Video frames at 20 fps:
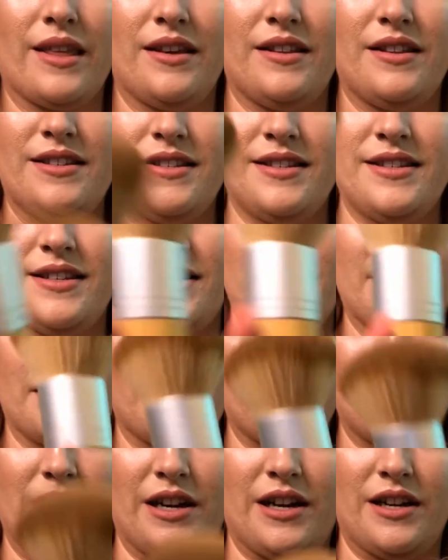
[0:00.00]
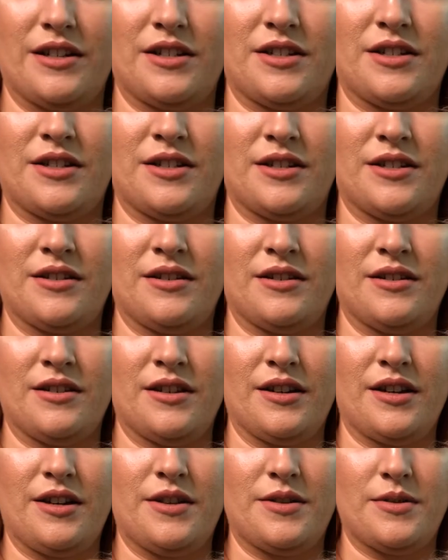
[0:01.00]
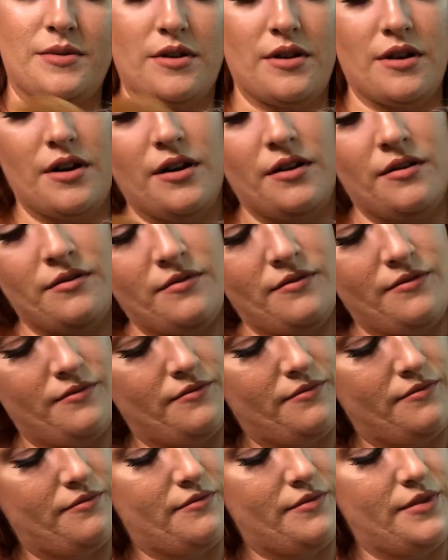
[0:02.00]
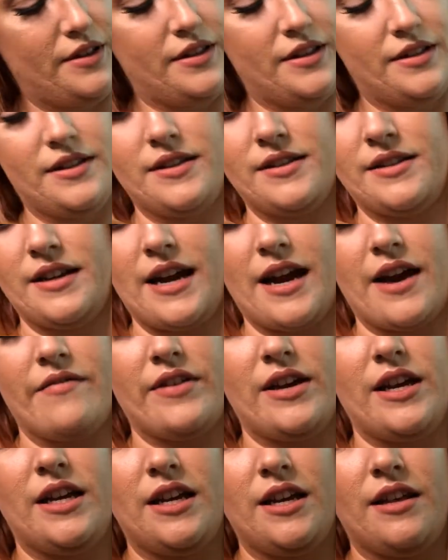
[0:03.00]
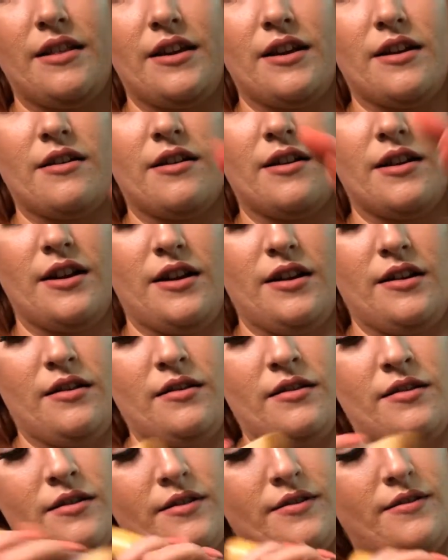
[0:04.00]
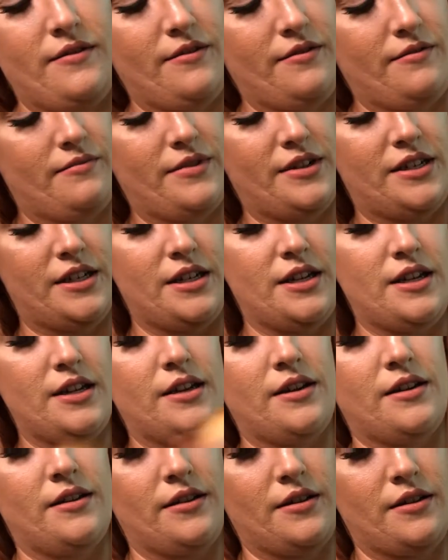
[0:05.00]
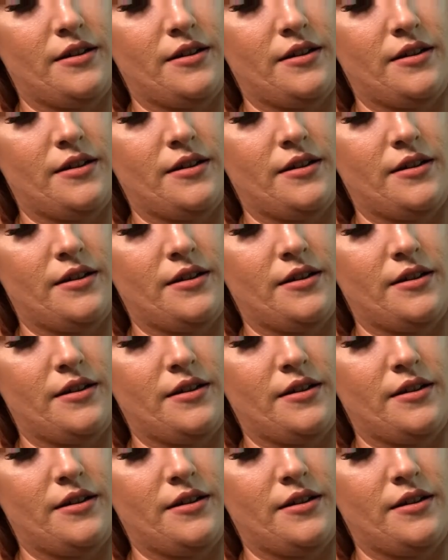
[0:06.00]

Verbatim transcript: This is another brush I use with her. And this doesn't have anything on it. She,